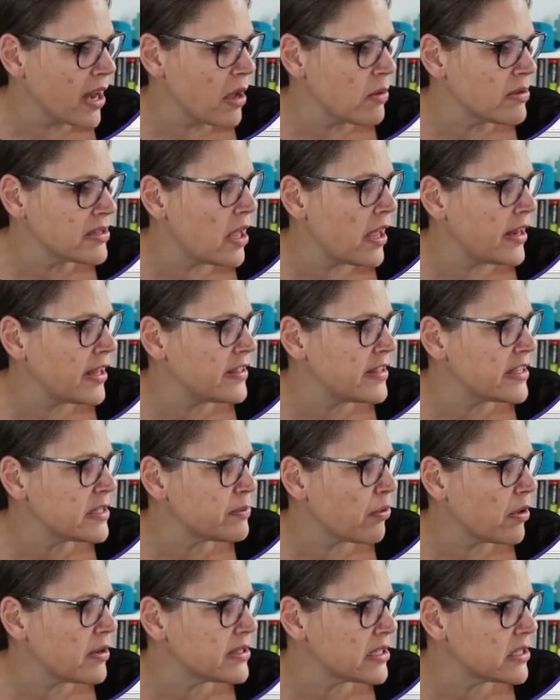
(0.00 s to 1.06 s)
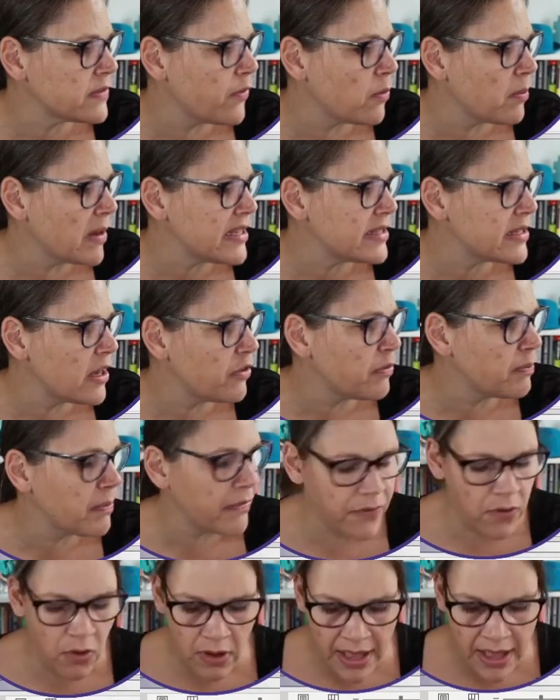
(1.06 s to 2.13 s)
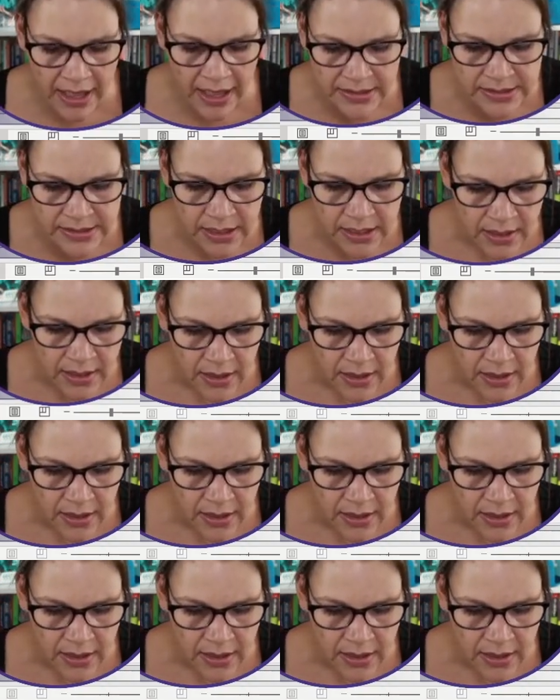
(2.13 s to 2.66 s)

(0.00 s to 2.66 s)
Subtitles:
I was learning this process for myself beforehand.